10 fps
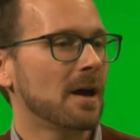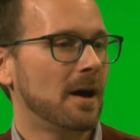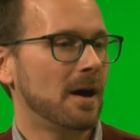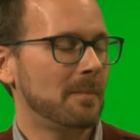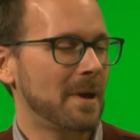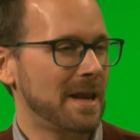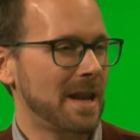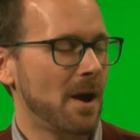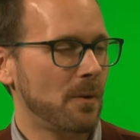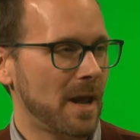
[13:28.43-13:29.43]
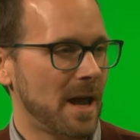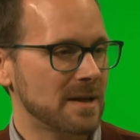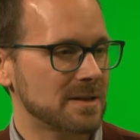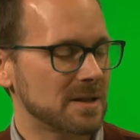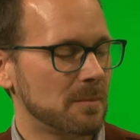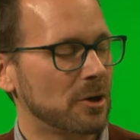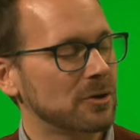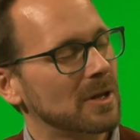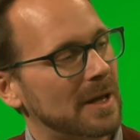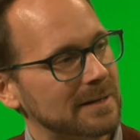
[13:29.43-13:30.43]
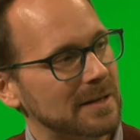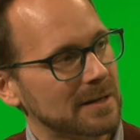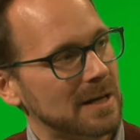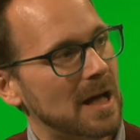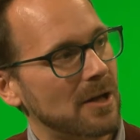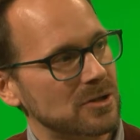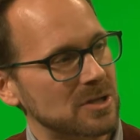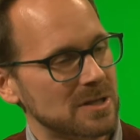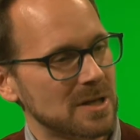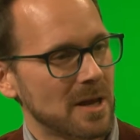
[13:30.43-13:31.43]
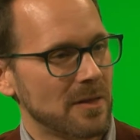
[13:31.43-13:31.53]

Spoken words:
and now it has some underlying technologies